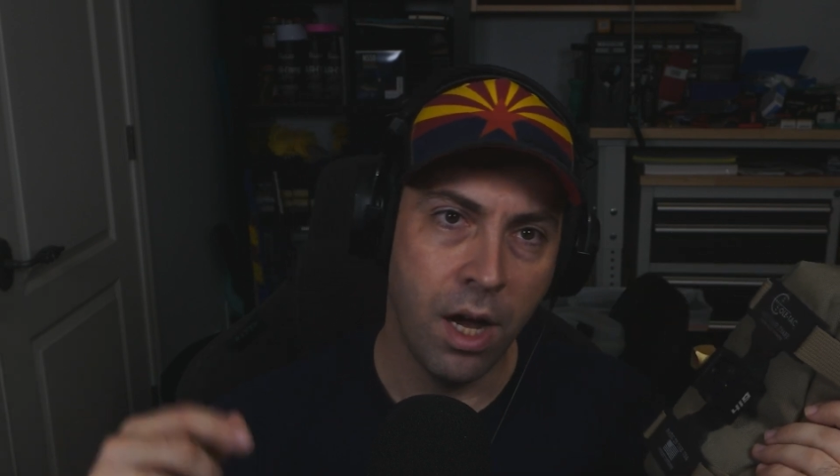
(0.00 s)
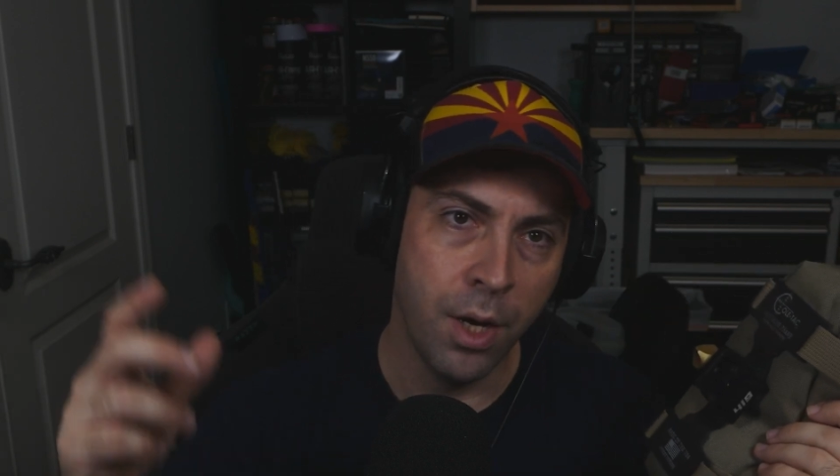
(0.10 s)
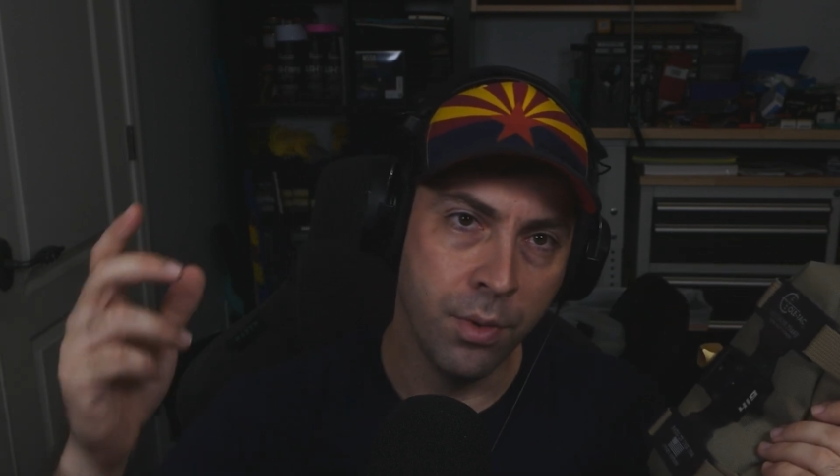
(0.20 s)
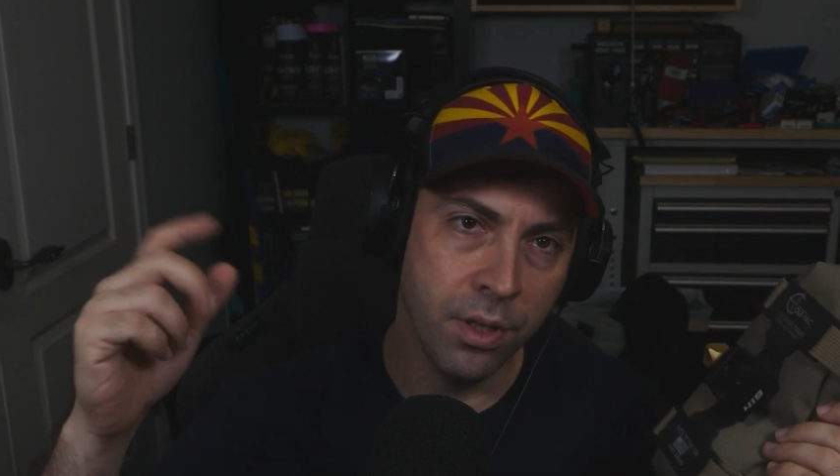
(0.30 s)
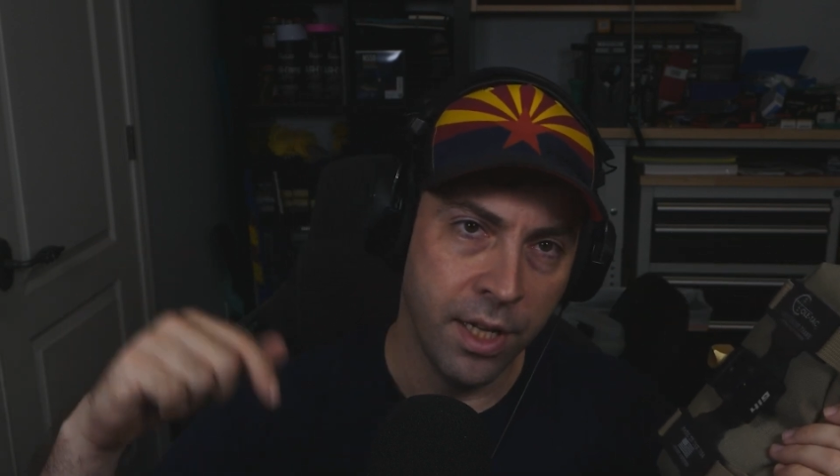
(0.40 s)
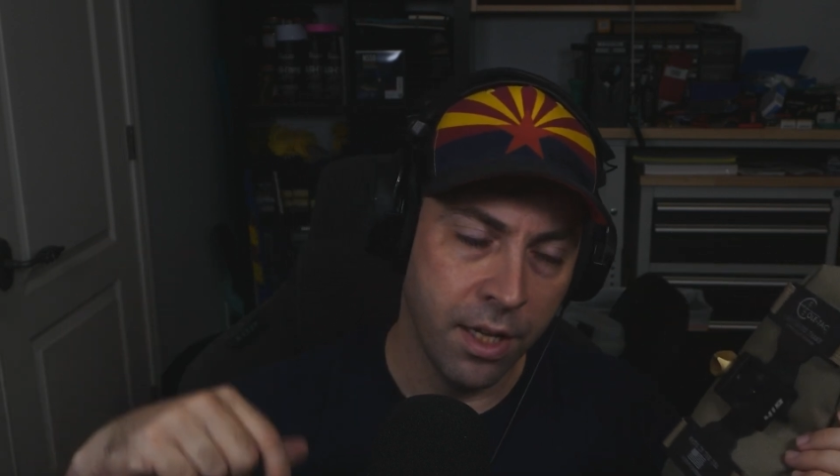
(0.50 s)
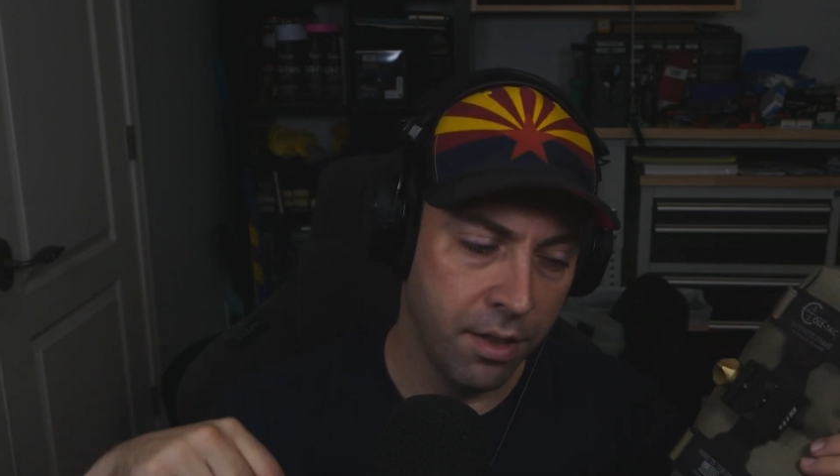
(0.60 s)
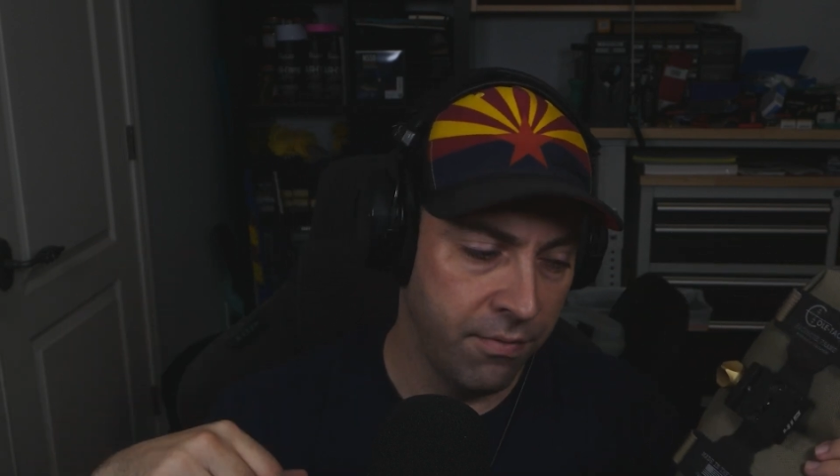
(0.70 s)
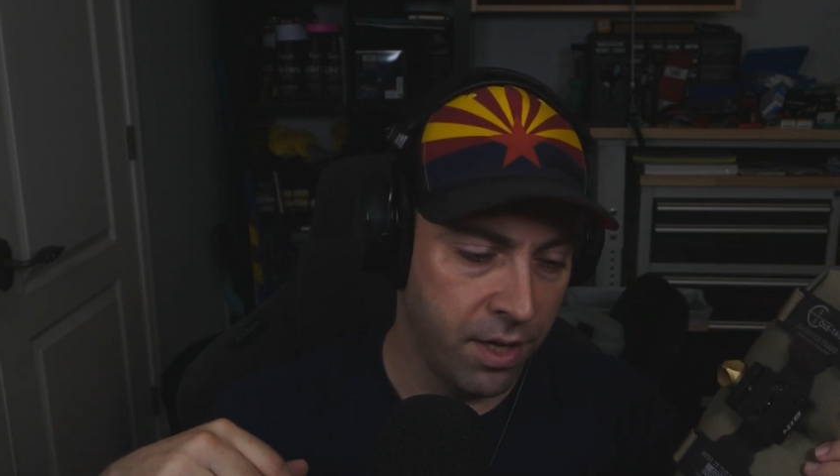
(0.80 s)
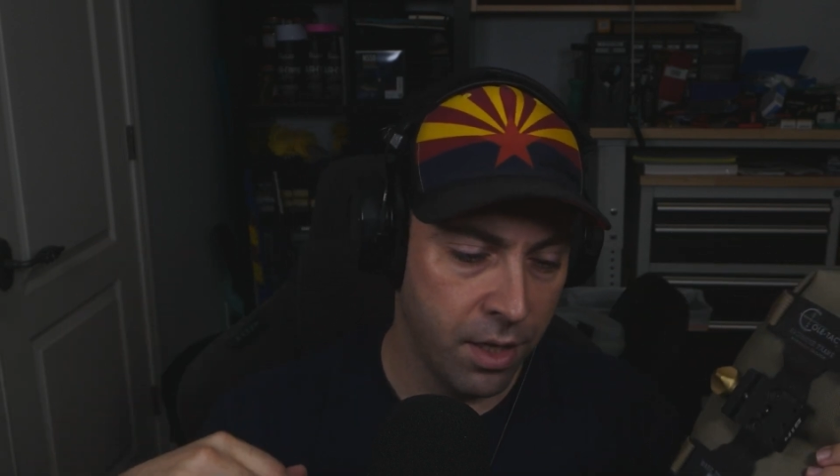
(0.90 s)
I will link in
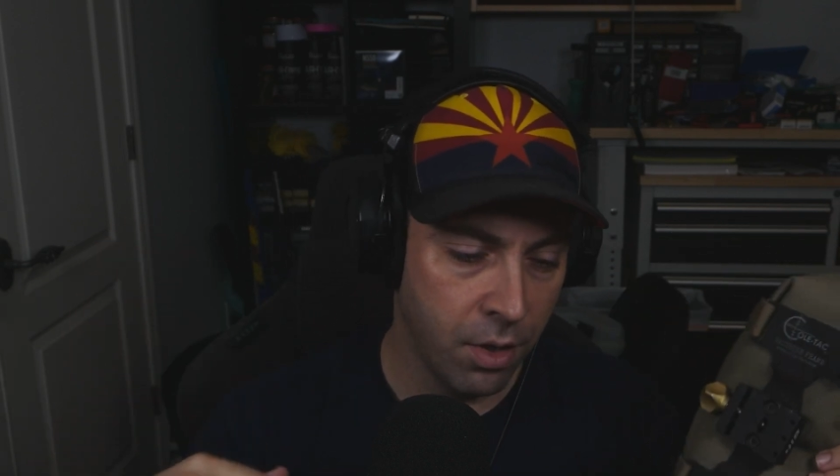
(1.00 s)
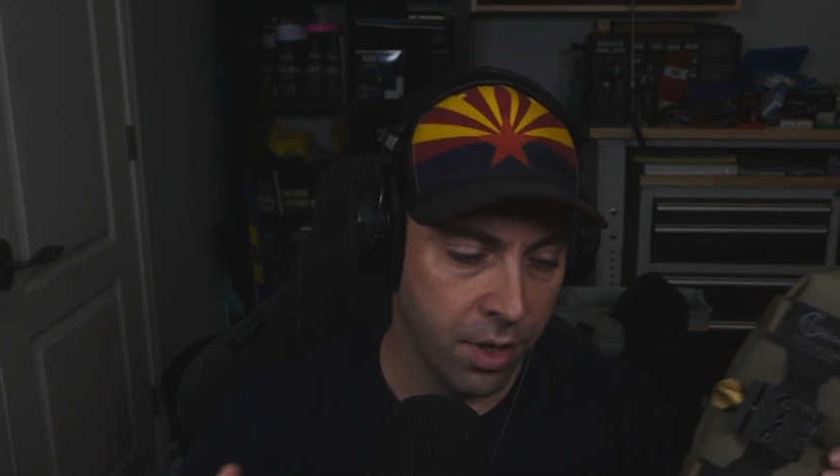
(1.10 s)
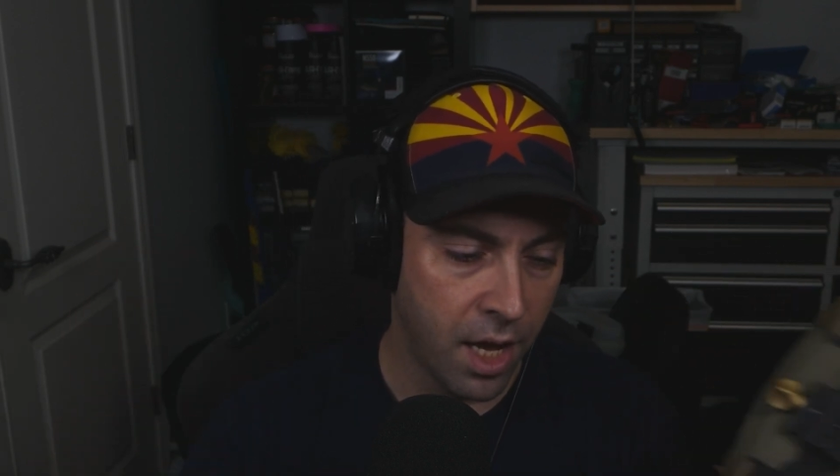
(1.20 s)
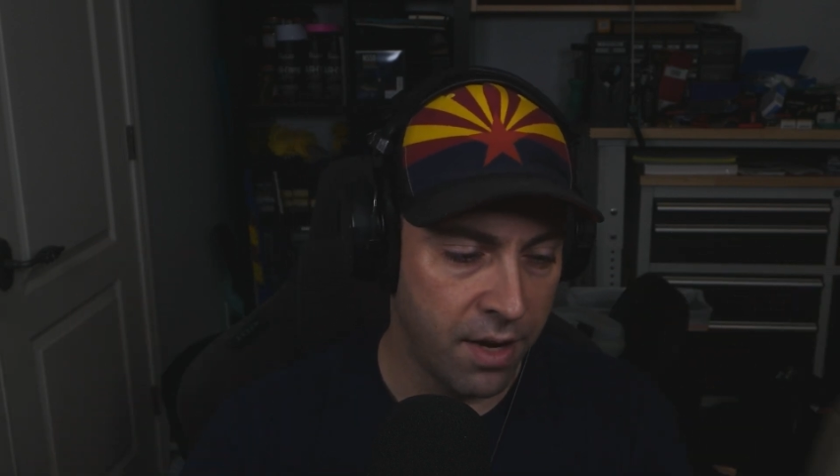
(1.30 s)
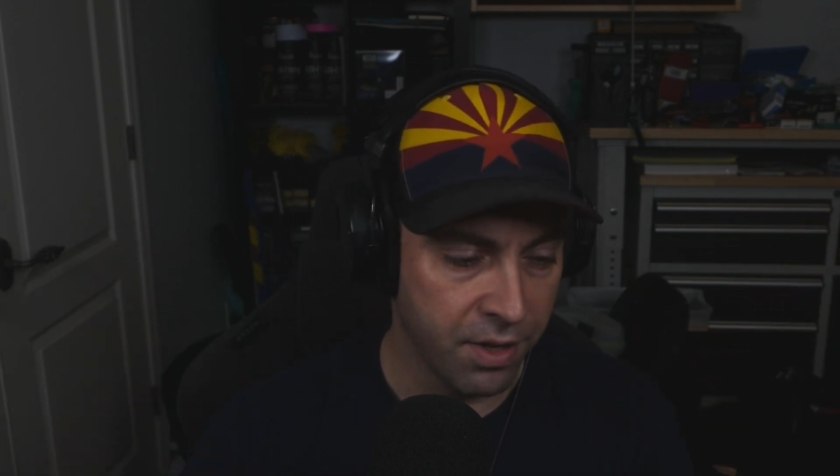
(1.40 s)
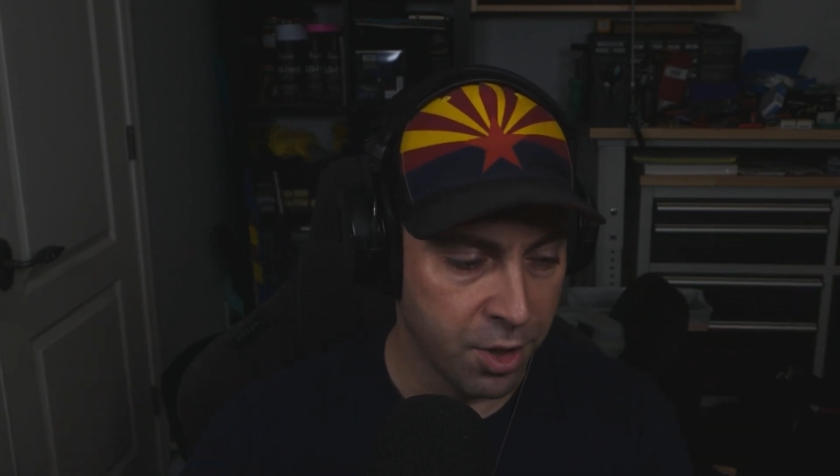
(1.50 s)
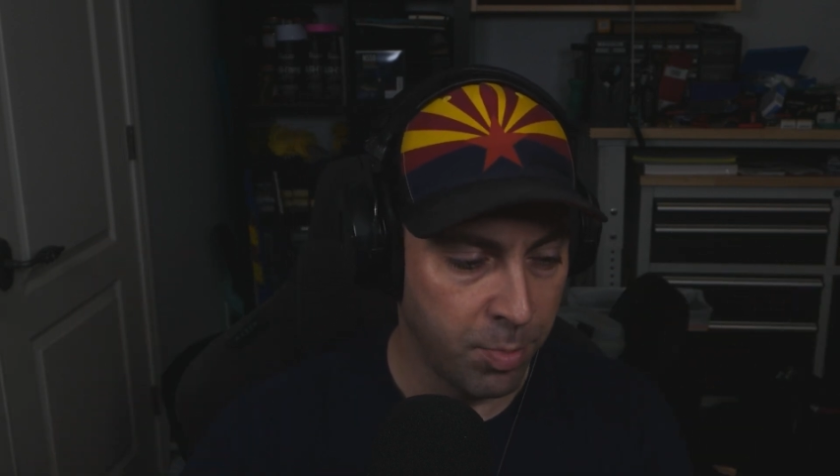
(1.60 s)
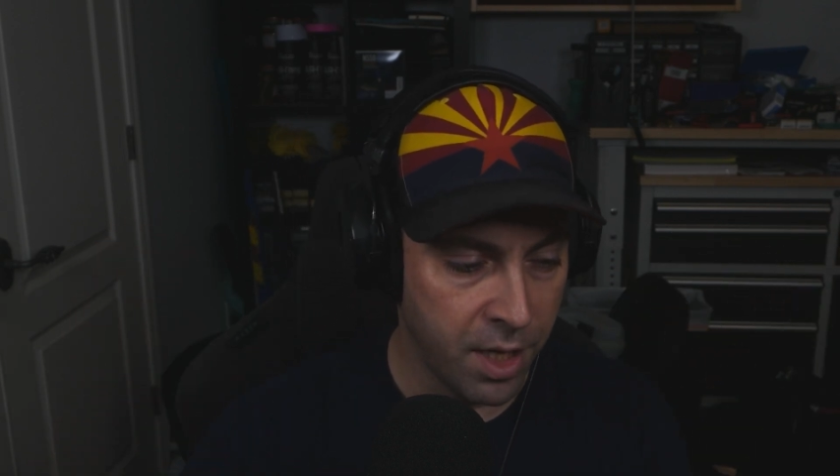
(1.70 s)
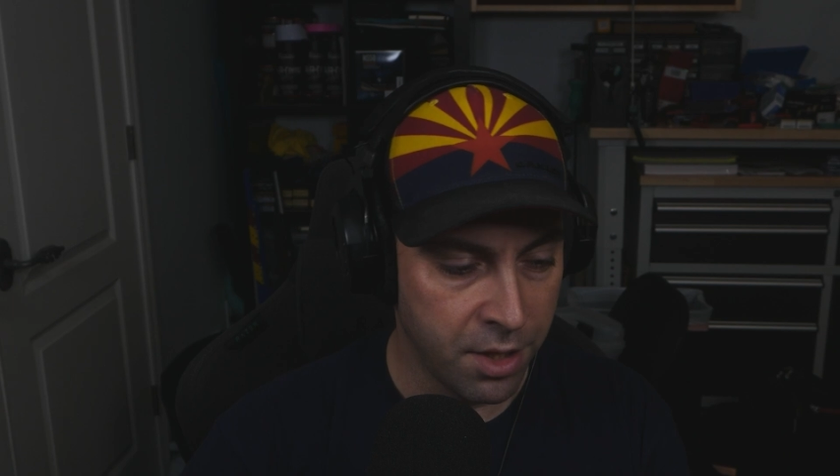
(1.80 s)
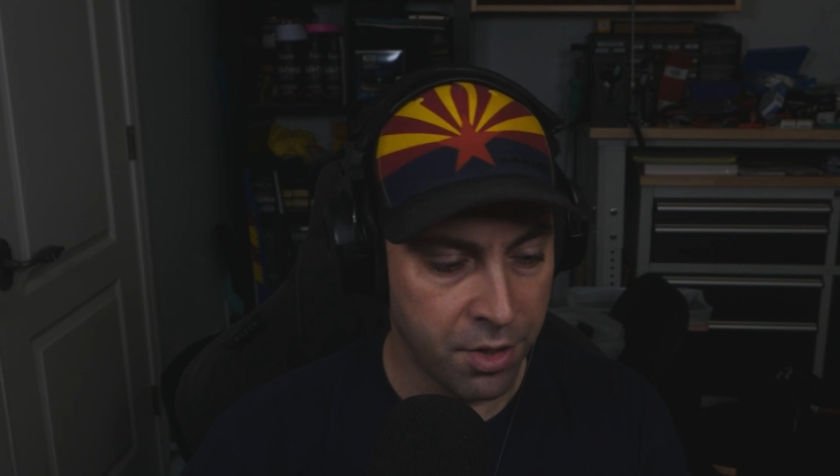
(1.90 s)
the video, kind of
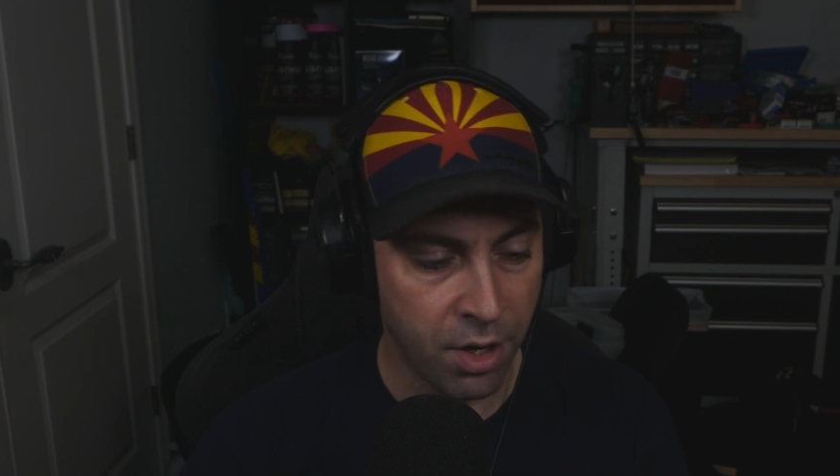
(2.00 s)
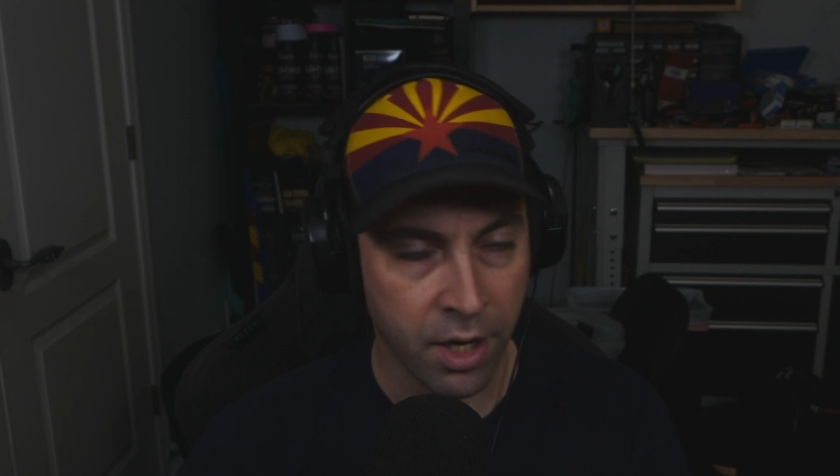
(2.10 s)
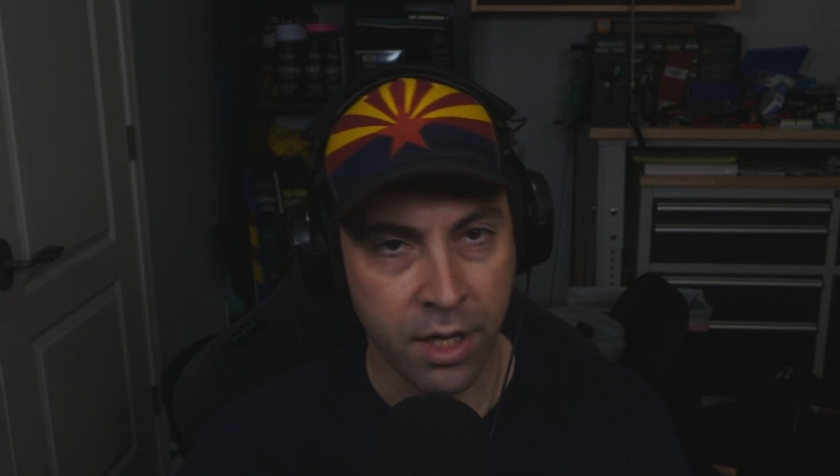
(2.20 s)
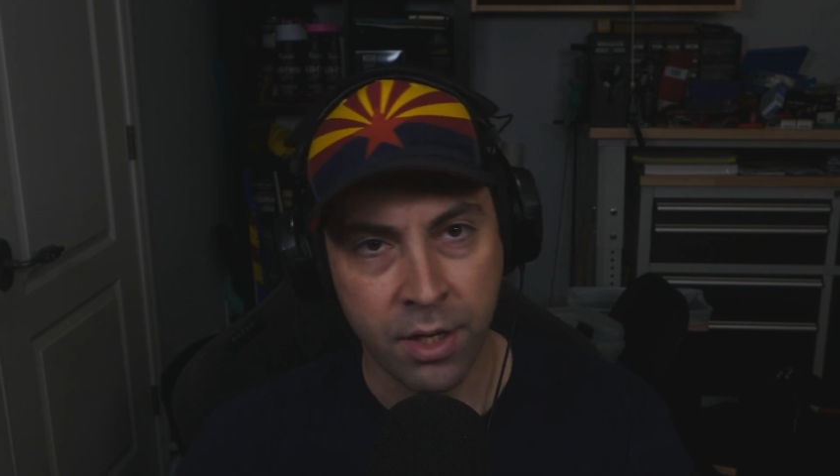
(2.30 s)
explain the target.